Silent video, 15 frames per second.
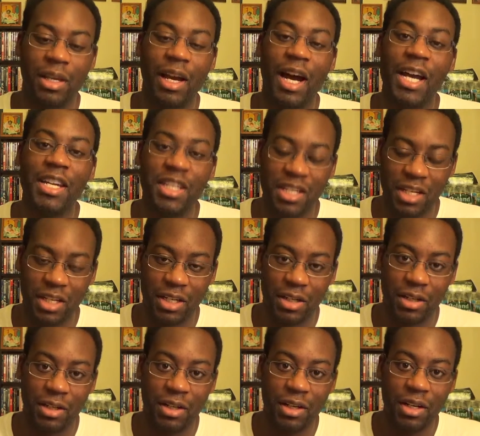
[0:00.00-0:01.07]

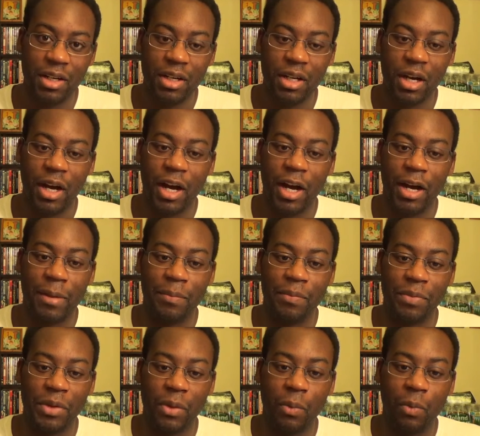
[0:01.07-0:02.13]
idea
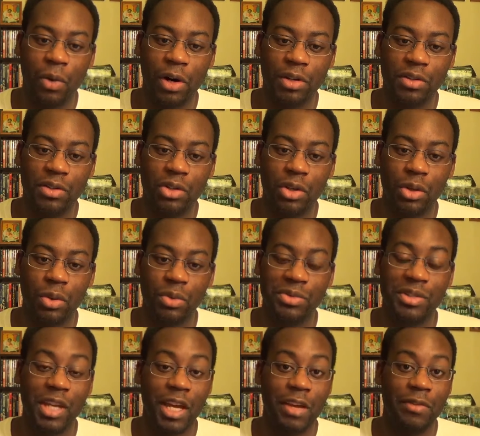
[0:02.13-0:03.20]
was to
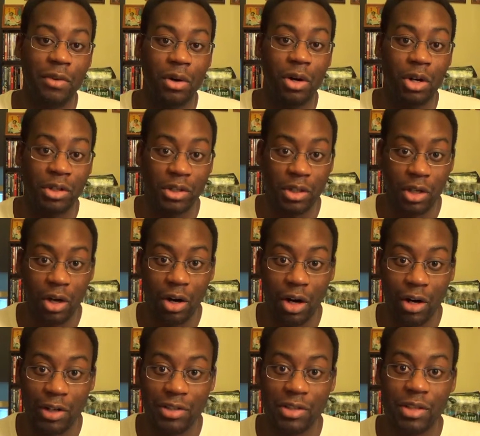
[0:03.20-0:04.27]
save on
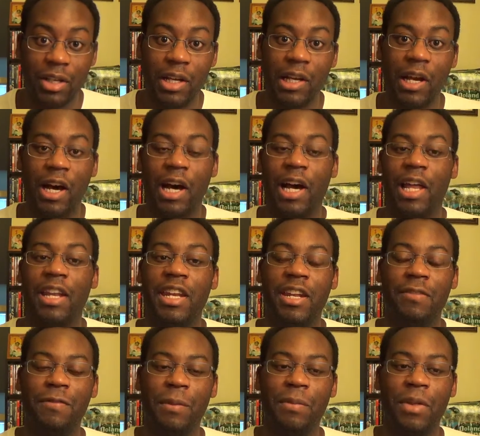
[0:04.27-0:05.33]
costs, and
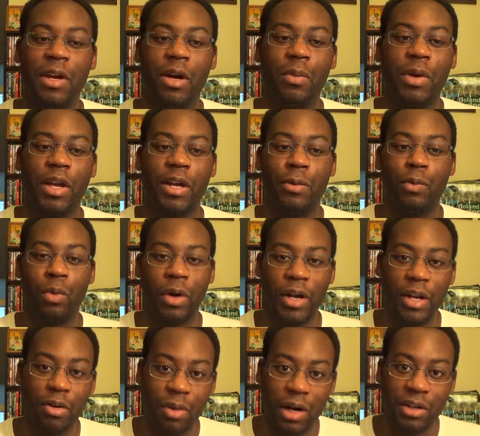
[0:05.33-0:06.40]
then from there we get
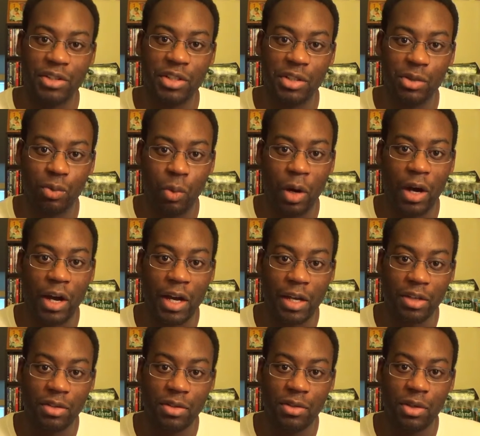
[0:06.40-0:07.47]
Ray Kroc's
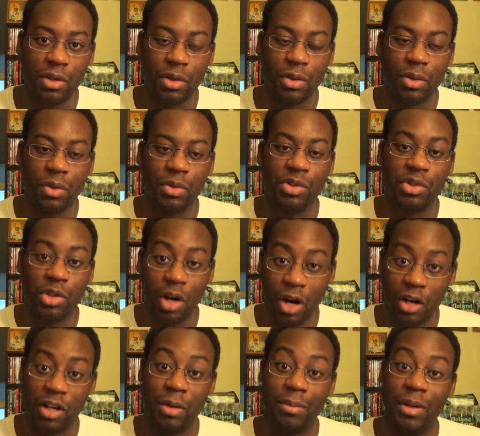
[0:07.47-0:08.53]
rise to
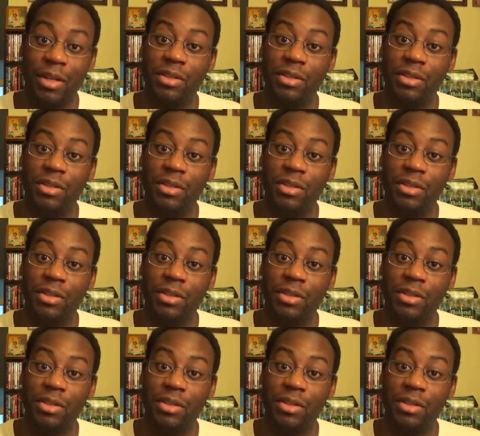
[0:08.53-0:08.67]
stardom